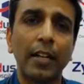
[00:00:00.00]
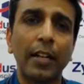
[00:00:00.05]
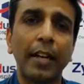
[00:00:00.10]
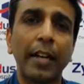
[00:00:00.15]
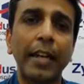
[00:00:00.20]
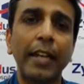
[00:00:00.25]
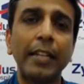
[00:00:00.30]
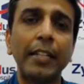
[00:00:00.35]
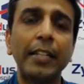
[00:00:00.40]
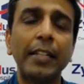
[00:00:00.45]

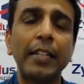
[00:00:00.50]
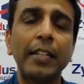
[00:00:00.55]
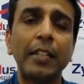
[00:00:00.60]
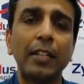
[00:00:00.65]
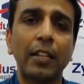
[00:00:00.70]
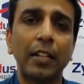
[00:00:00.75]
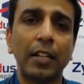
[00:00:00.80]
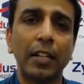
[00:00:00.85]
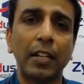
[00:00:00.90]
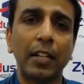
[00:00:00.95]

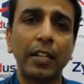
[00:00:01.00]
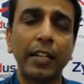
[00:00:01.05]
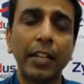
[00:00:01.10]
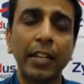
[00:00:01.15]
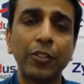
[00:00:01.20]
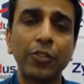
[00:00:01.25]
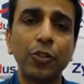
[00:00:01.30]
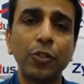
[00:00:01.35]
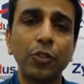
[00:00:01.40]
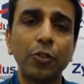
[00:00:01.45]
any
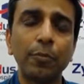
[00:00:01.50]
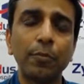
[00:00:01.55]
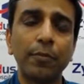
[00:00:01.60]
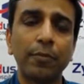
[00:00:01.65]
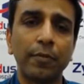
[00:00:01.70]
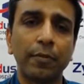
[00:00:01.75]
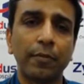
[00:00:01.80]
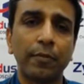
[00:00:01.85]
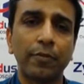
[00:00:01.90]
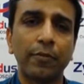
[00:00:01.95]
age group
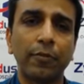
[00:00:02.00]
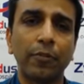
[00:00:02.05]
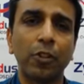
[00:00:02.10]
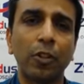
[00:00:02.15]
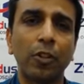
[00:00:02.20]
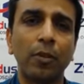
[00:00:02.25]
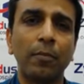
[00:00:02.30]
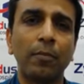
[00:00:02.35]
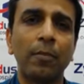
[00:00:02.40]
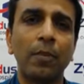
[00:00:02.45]

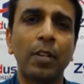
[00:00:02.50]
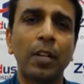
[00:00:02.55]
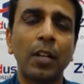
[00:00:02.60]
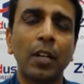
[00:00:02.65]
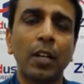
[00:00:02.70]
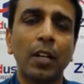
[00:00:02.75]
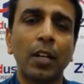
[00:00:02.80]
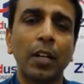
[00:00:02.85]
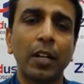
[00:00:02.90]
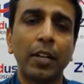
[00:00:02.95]
from
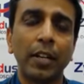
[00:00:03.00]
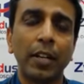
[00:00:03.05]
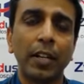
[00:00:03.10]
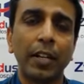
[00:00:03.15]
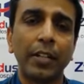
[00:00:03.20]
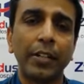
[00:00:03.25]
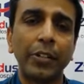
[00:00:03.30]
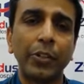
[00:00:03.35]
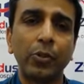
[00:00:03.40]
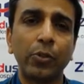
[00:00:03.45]

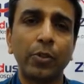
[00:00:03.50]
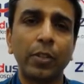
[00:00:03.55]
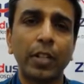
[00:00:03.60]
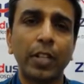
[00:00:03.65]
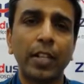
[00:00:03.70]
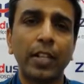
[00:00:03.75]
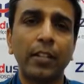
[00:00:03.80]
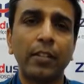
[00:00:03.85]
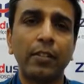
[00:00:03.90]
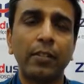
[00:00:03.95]

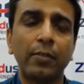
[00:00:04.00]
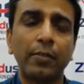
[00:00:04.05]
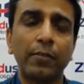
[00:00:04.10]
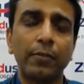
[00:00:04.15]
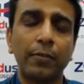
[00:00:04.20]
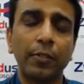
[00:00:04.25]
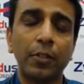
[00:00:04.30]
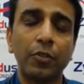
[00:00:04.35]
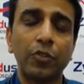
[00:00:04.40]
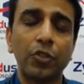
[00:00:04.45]
neonate,
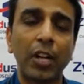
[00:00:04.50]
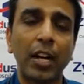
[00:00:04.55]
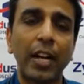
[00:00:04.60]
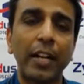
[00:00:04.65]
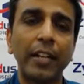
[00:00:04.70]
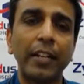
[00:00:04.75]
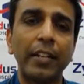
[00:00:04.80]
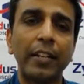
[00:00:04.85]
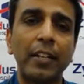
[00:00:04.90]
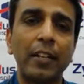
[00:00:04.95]

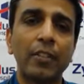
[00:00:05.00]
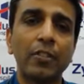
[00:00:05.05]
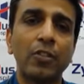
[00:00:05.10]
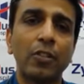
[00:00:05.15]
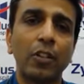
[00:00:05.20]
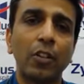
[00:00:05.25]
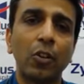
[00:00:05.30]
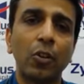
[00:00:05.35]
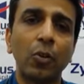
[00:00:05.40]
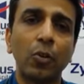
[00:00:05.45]
child age,
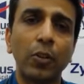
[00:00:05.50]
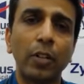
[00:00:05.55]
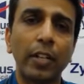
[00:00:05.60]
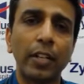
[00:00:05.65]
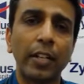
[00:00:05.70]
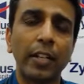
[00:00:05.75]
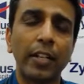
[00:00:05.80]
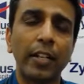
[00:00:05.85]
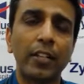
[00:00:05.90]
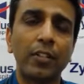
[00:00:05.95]
older
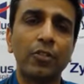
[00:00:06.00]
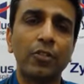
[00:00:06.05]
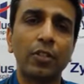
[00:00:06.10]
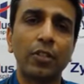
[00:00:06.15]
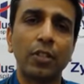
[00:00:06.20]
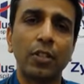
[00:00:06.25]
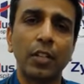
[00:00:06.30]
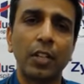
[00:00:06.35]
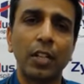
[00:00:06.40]
age,